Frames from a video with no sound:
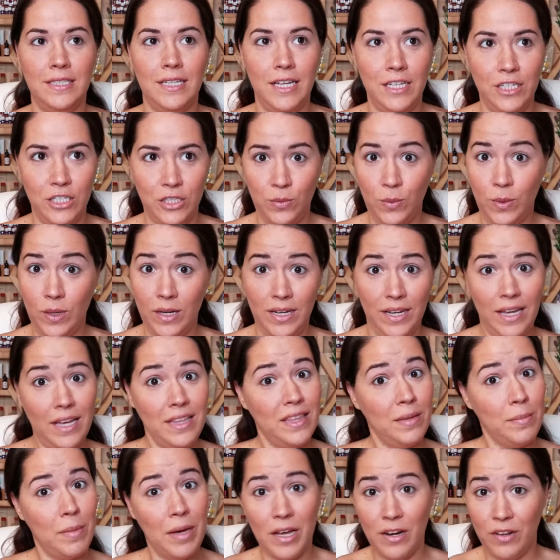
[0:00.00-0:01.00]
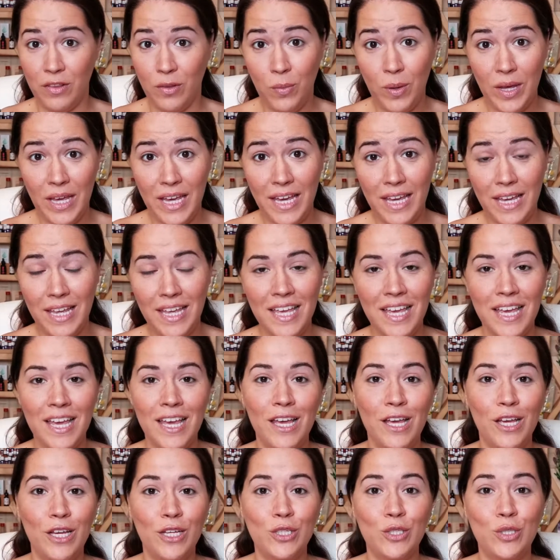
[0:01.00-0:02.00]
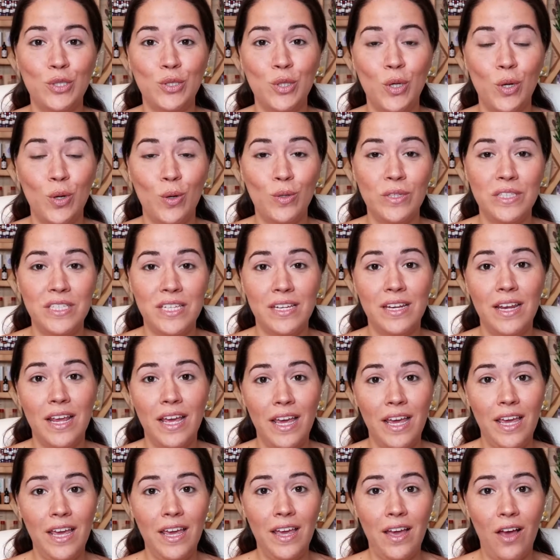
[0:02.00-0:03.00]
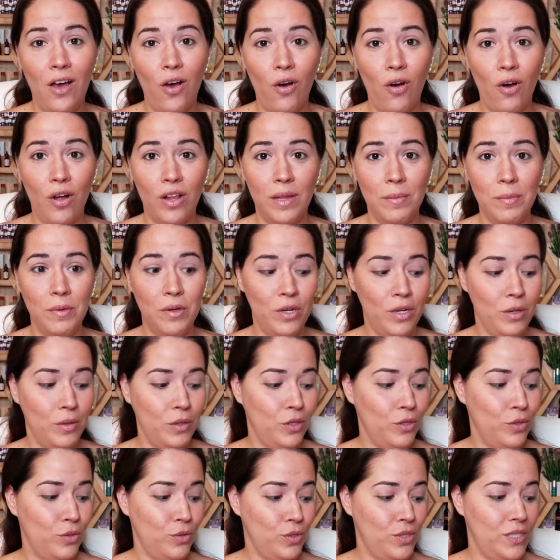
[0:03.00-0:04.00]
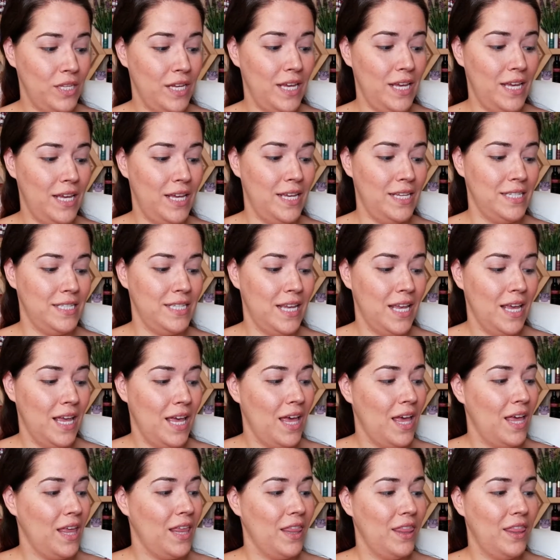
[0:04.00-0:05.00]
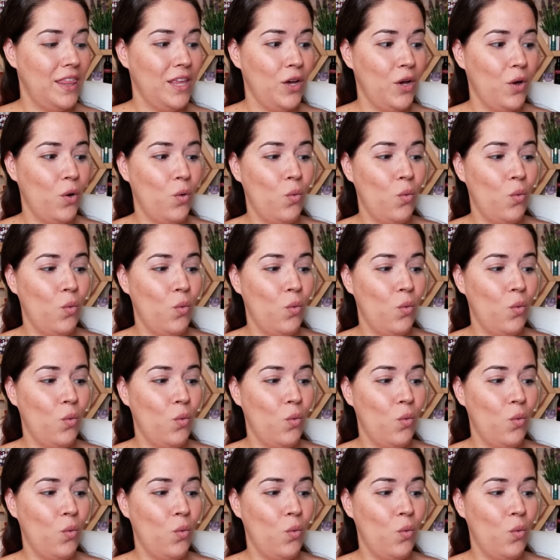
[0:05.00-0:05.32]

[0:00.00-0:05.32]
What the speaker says: I just wanted to get them out of the way. So today, all I'm going to use is the